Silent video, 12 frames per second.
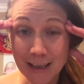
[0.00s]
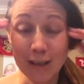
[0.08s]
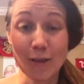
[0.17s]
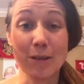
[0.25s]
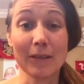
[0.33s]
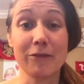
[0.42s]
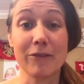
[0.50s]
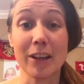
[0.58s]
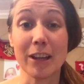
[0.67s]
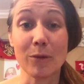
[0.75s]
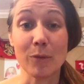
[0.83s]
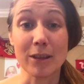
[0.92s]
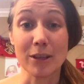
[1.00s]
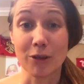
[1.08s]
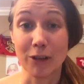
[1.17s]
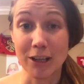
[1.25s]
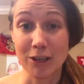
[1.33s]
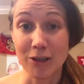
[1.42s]
You can fill it with the
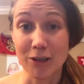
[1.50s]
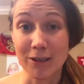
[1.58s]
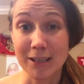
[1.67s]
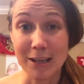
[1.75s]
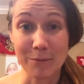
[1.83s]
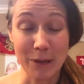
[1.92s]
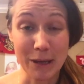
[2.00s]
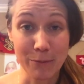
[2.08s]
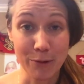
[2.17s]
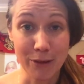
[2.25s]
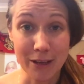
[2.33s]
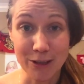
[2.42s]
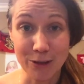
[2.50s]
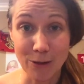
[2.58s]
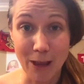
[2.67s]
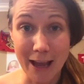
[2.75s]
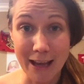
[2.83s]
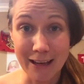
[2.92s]
creatures and people that you
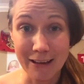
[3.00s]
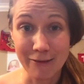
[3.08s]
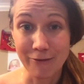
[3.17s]
like,